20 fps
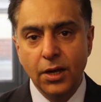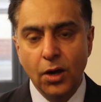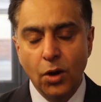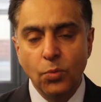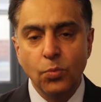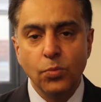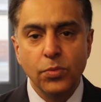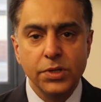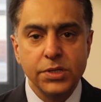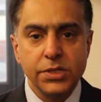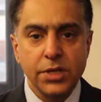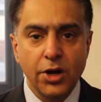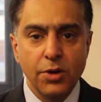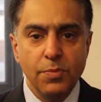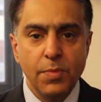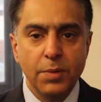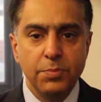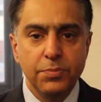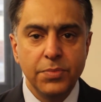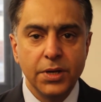onwards, I
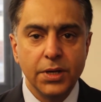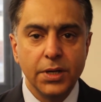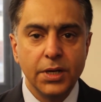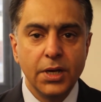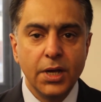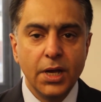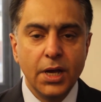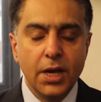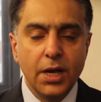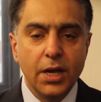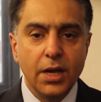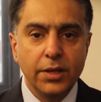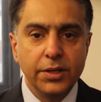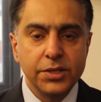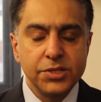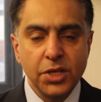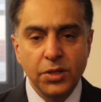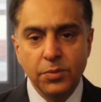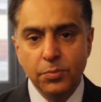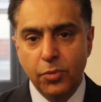remember
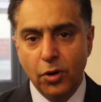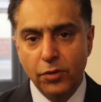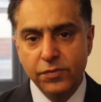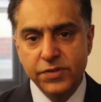the Southern